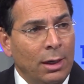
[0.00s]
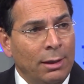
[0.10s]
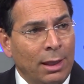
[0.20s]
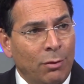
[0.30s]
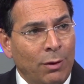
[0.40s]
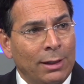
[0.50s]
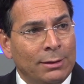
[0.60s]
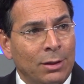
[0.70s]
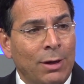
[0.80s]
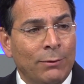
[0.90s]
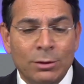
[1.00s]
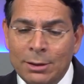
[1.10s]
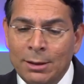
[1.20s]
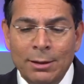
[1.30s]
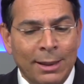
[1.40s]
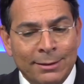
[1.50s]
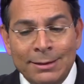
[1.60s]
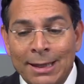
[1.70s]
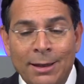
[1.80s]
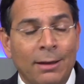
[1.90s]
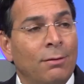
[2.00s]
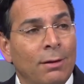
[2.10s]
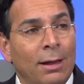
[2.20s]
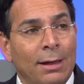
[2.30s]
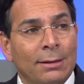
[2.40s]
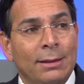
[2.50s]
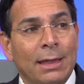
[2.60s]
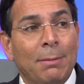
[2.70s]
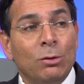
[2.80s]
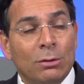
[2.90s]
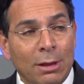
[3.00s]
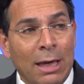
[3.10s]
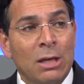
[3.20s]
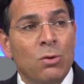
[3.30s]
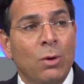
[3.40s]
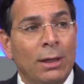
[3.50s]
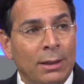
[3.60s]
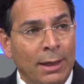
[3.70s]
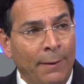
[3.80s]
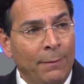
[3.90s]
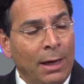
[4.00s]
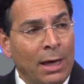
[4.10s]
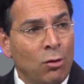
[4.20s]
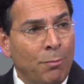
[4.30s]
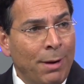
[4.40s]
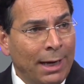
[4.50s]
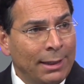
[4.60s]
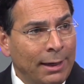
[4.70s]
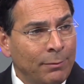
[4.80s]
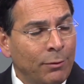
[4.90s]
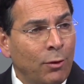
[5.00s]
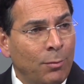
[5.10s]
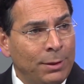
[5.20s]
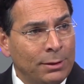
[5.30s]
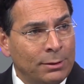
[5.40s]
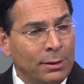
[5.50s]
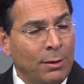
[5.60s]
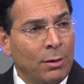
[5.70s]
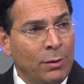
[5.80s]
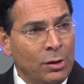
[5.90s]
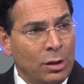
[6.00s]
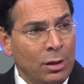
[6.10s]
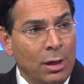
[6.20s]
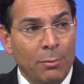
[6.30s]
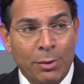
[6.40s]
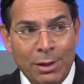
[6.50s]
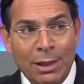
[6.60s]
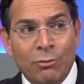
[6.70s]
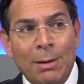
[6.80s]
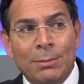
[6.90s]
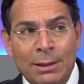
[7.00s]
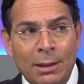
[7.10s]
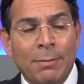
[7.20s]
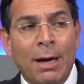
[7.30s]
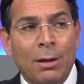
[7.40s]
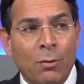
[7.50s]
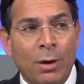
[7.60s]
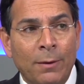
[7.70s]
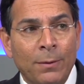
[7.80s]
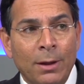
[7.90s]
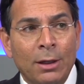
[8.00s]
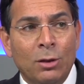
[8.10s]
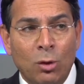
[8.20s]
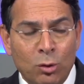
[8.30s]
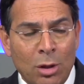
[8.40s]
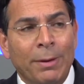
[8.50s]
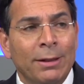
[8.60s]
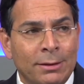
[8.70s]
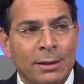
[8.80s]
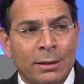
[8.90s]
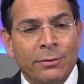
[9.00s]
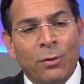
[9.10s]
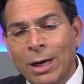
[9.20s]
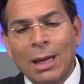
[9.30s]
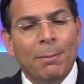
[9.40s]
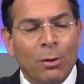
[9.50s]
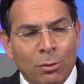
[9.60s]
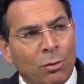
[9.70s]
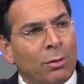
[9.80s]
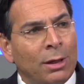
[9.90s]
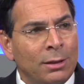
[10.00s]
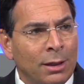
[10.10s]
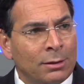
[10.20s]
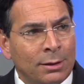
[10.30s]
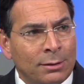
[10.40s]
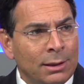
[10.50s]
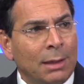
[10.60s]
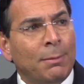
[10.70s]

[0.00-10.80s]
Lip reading: and that's why I think we have to say, let's delete it. Let's think about a new idea, a new paradigm for peace in the region. President Trump did it, by the way. He told to the Palestinians, forget about those ideas. Let's think